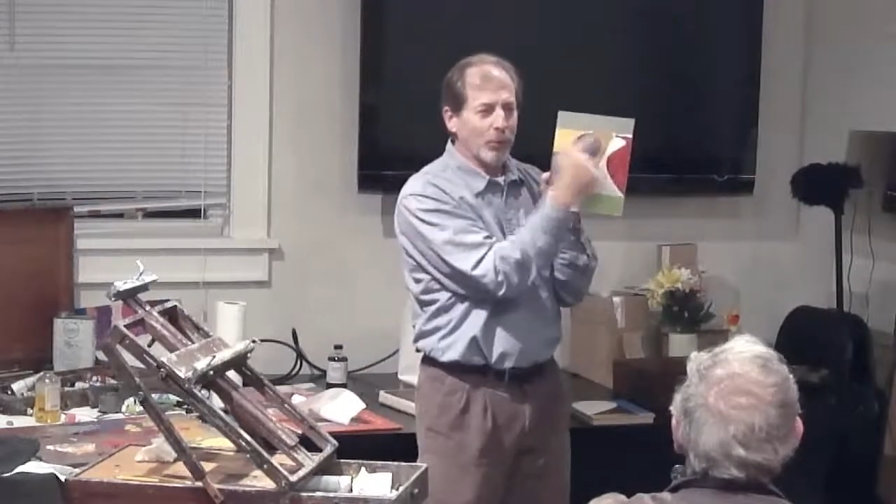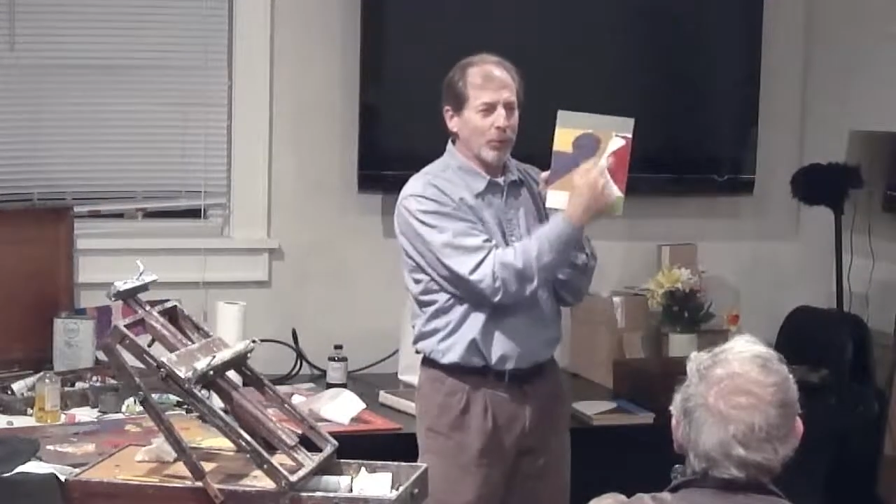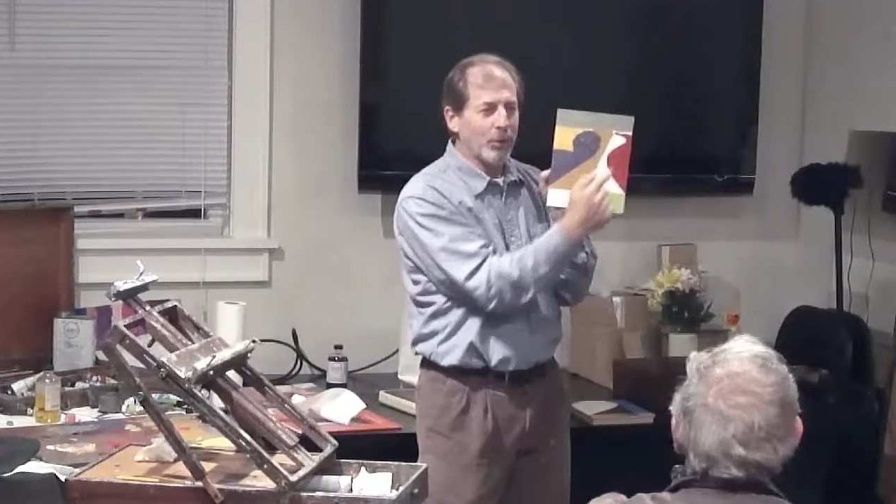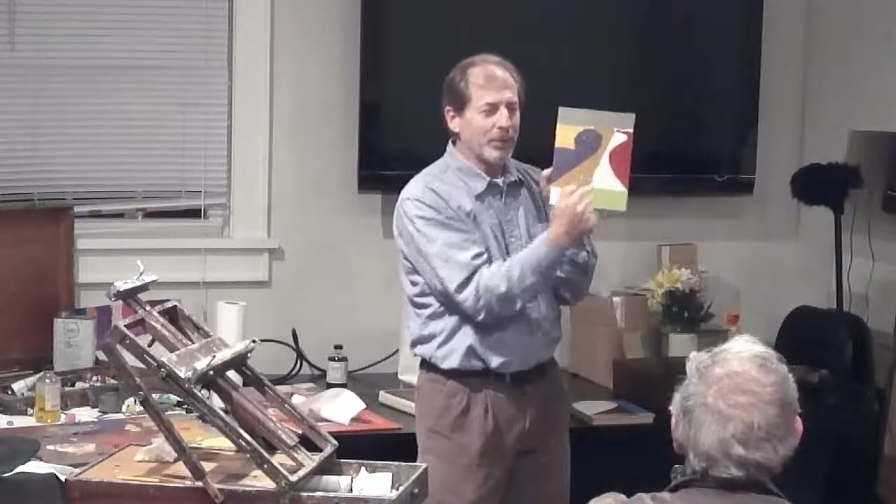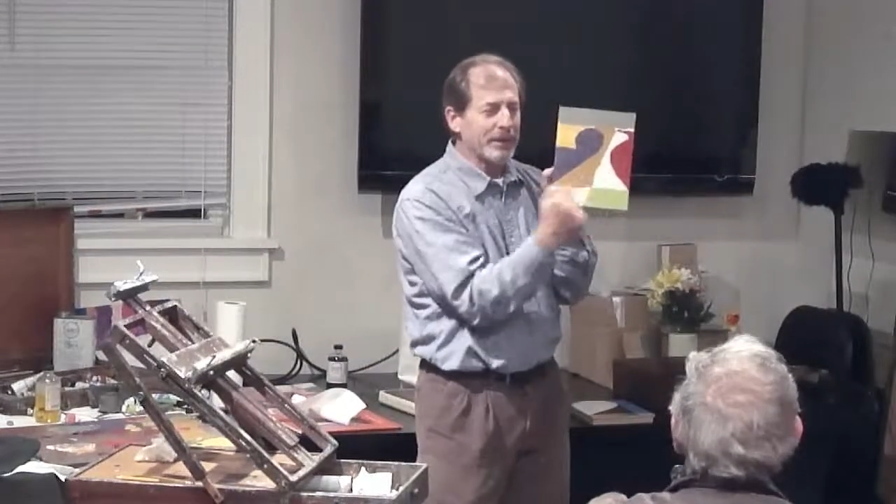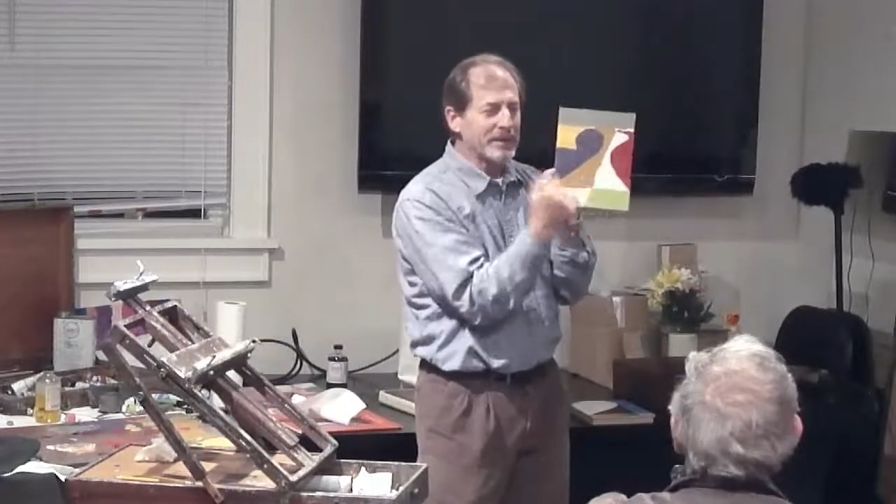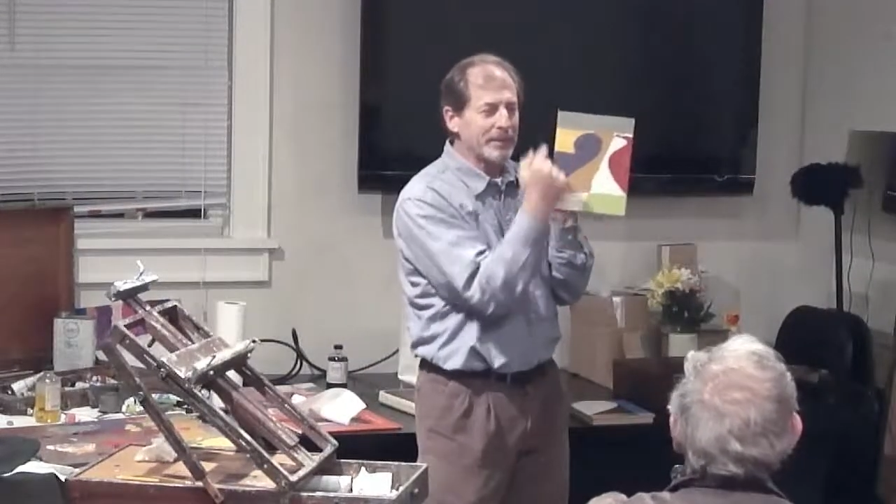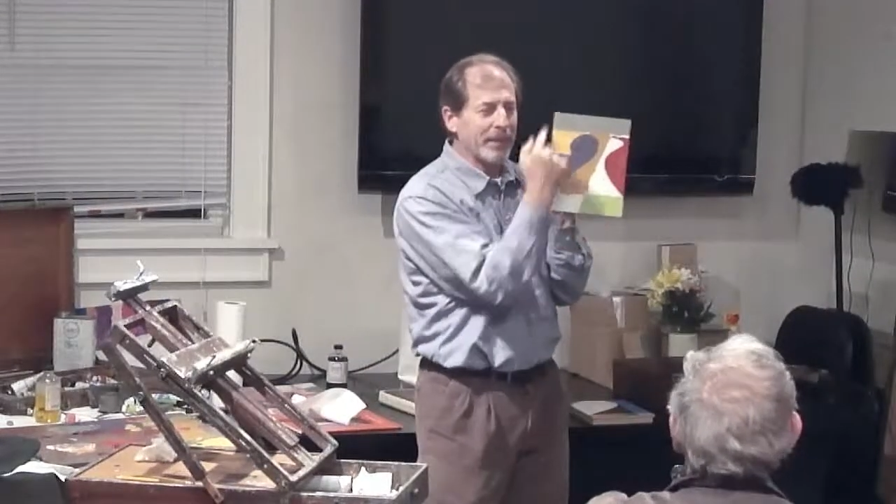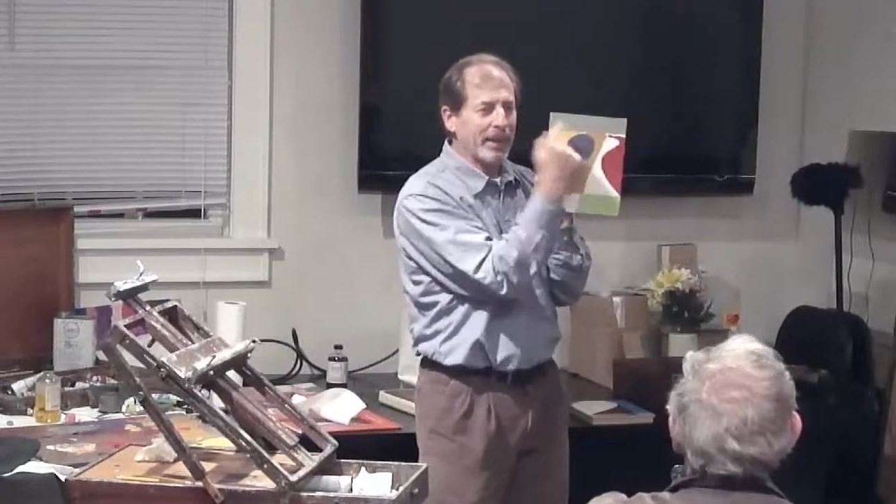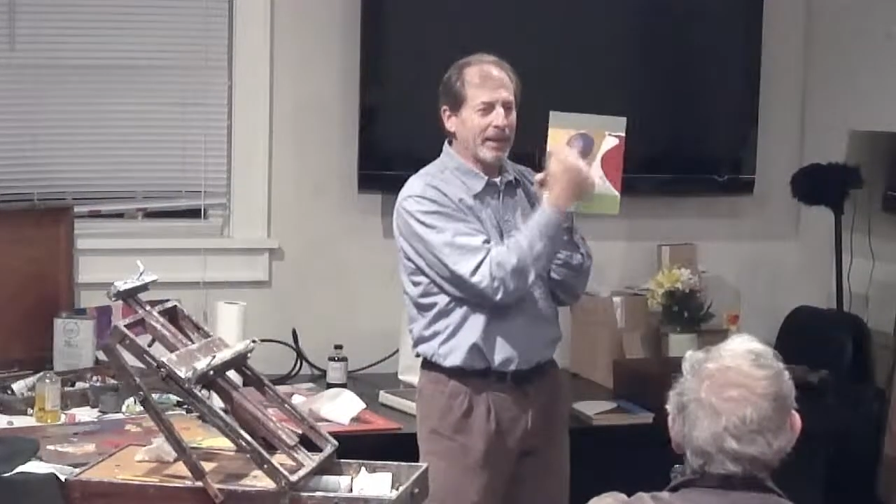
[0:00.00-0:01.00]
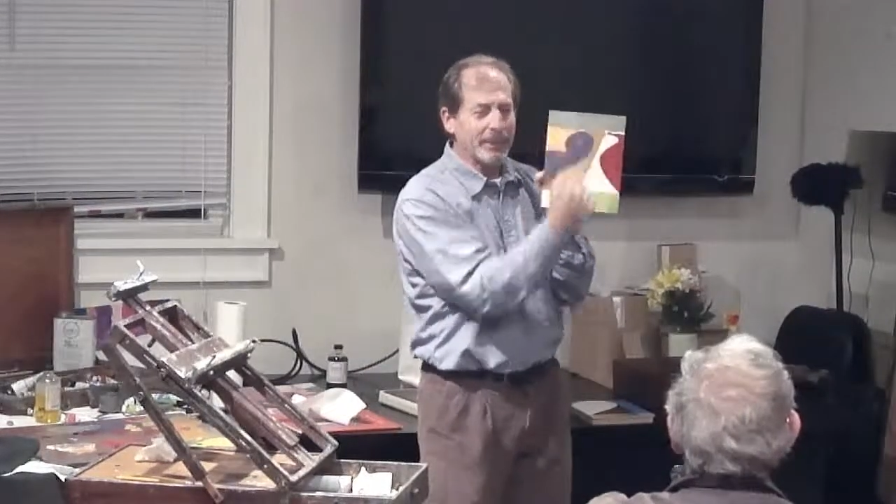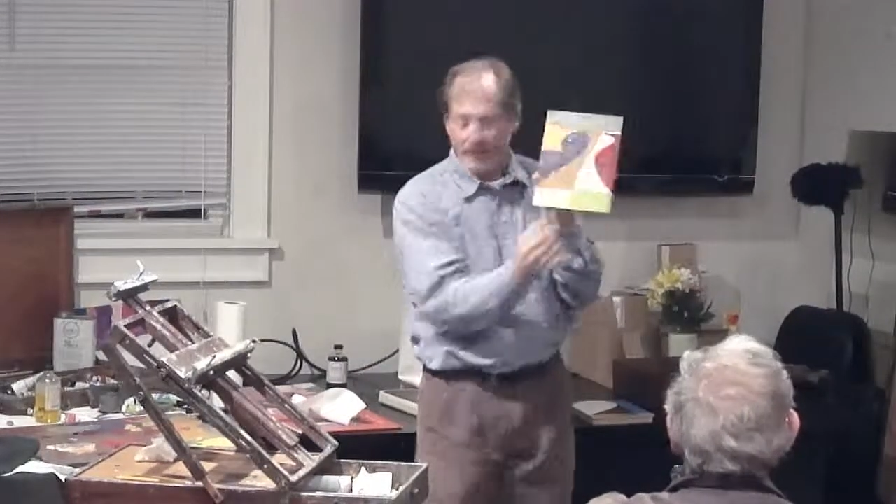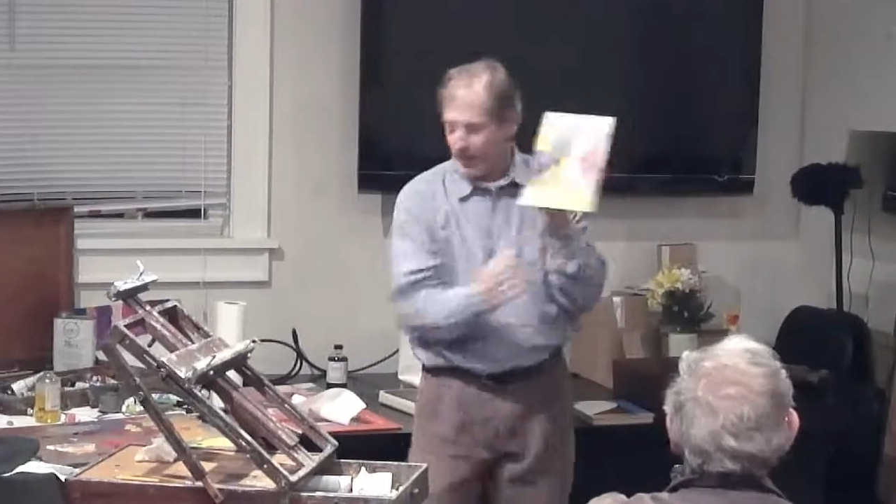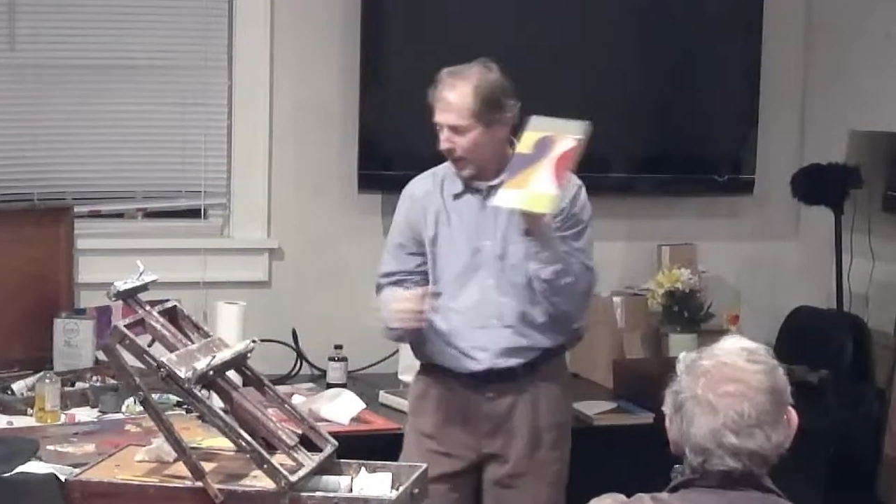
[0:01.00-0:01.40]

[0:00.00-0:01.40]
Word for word: all this paint